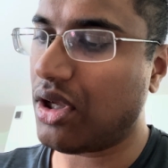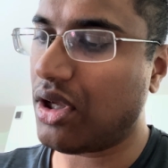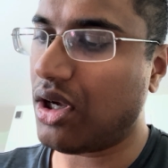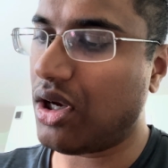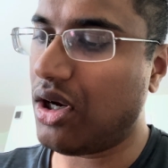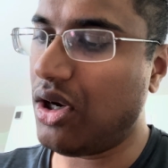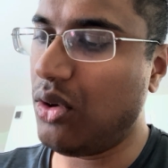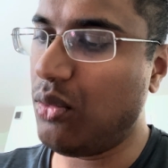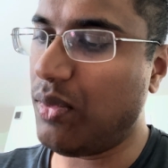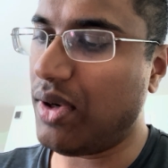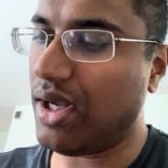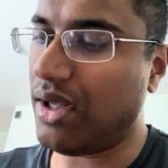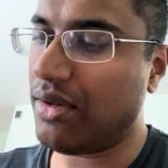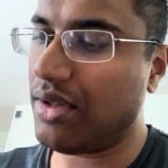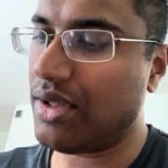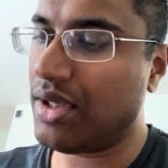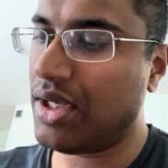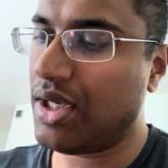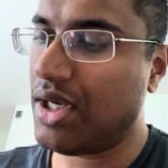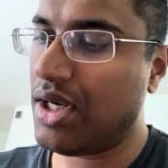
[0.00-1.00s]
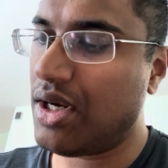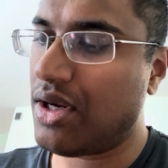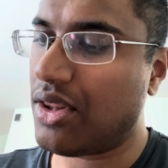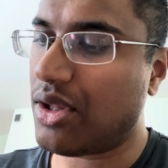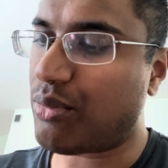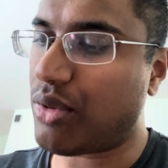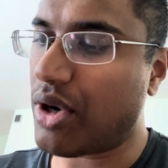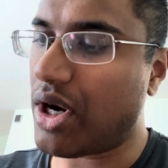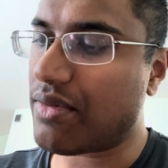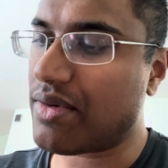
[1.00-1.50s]
Oh, well, the
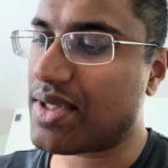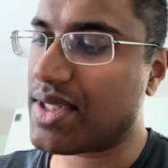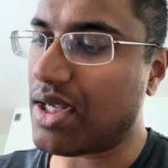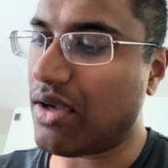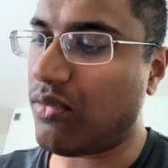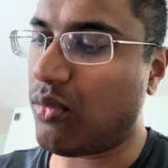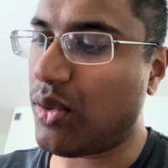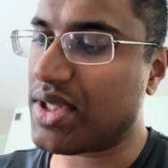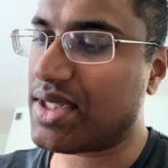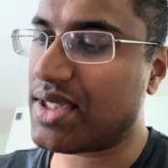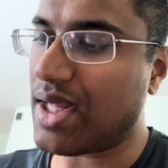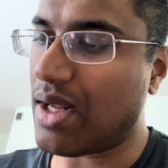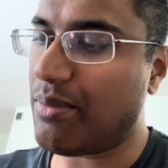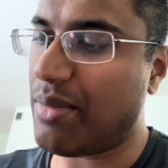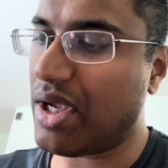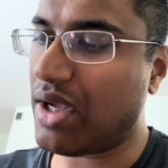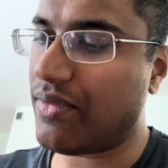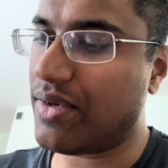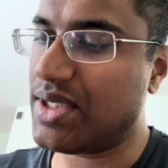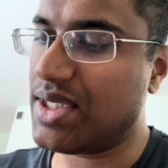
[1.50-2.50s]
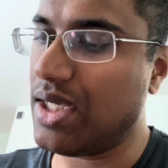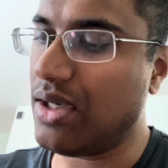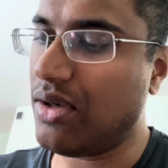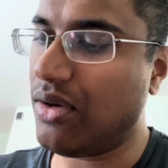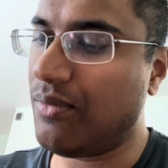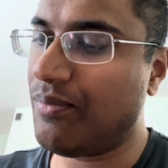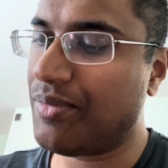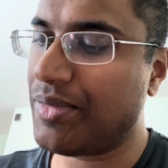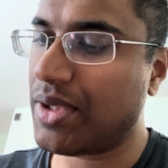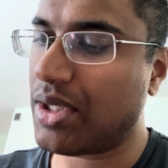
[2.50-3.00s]
prayer itself wasn't that big of a
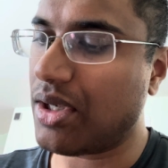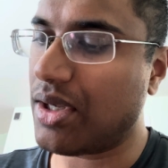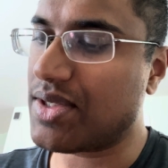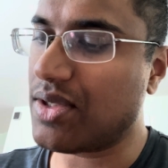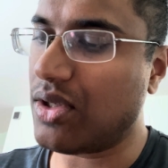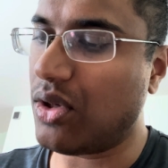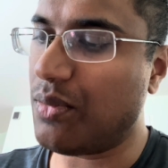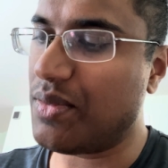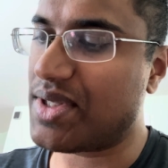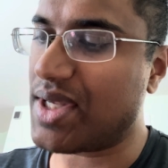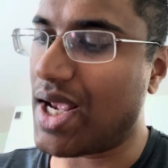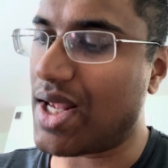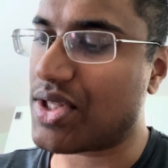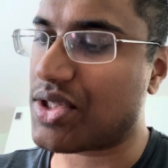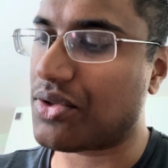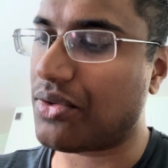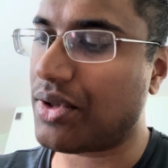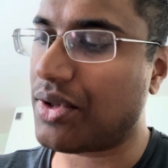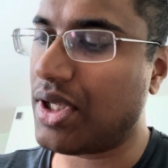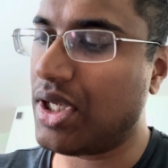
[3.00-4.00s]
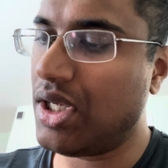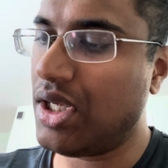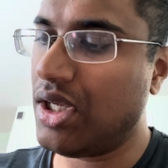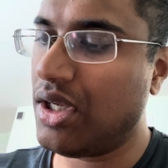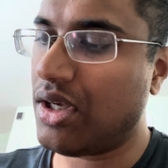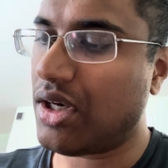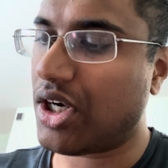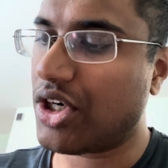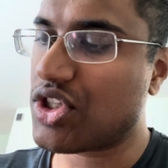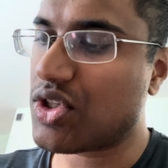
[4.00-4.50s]
deal until it was answered.
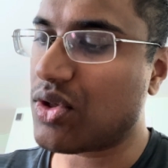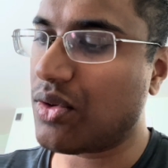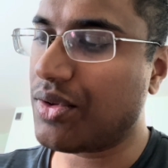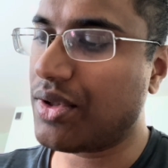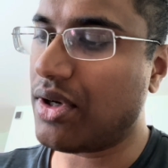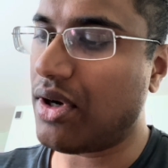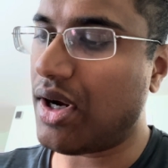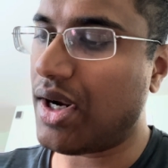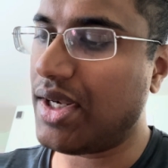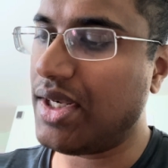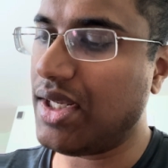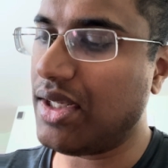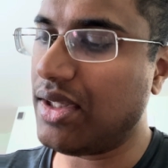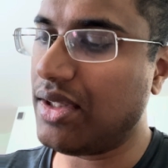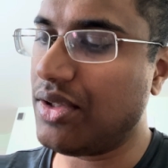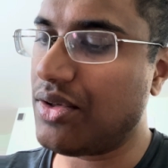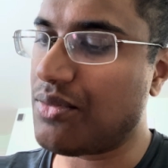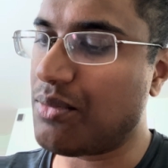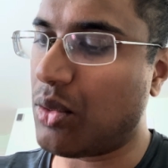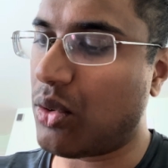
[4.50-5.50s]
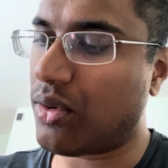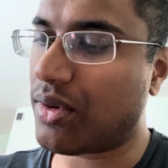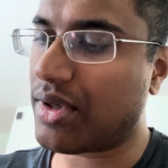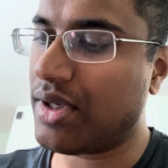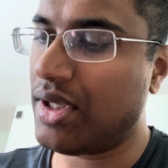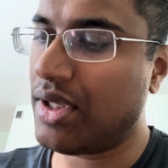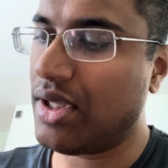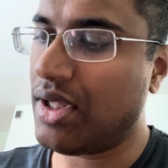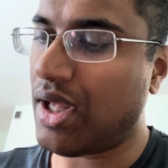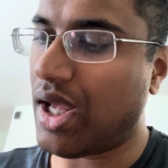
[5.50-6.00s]
I just told God I needed a little
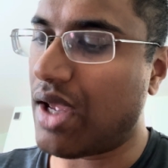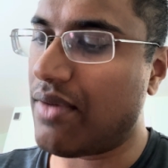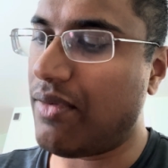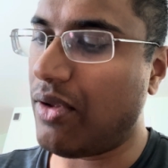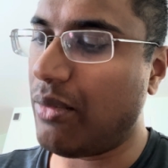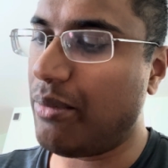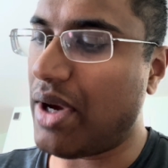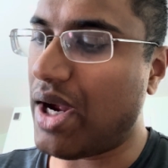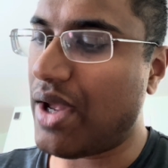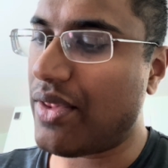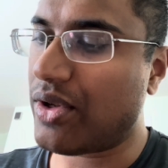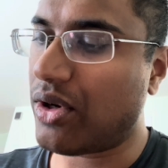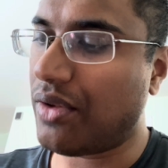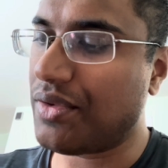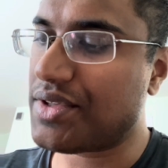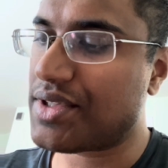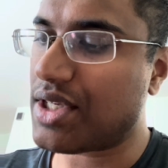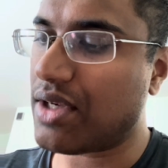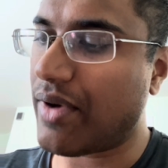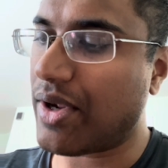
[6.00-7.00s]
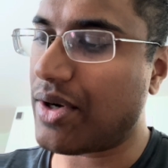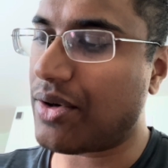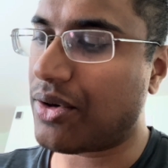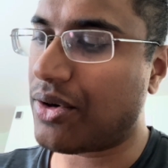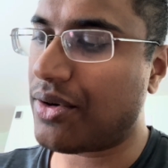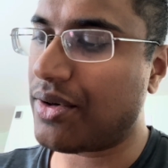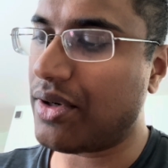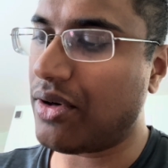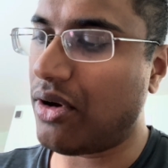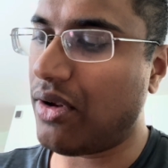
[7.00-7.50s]
more. I felt bad that all the stuff I'd
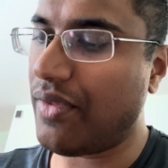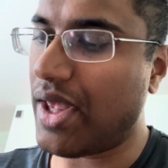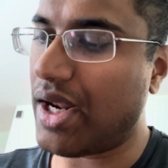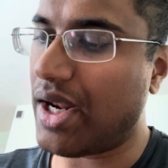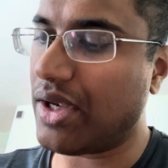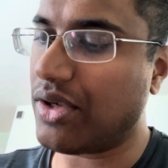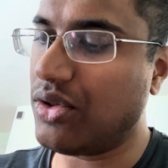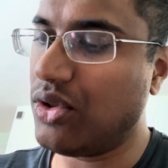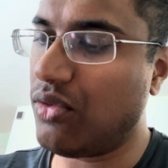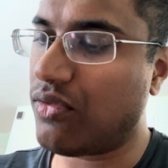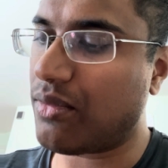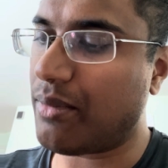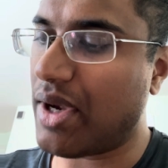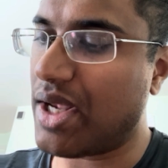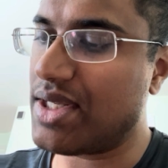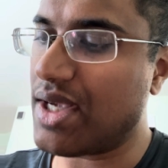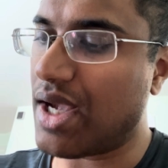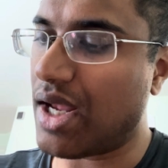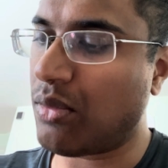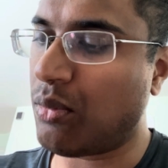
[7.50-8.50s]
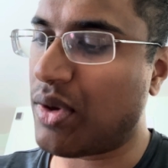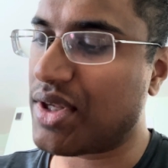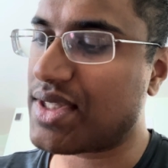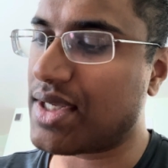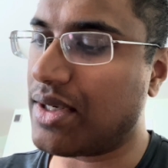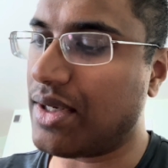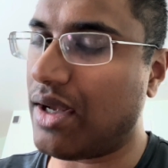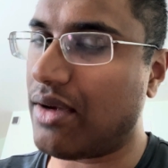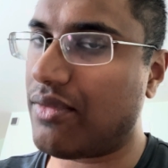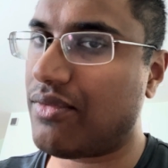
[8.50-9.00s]
heard and all that I knew from my dad wasn't
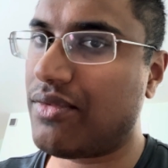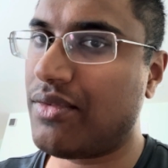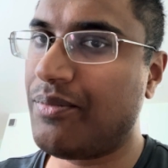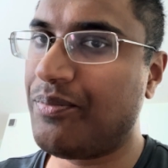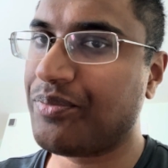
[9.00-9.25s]
enough.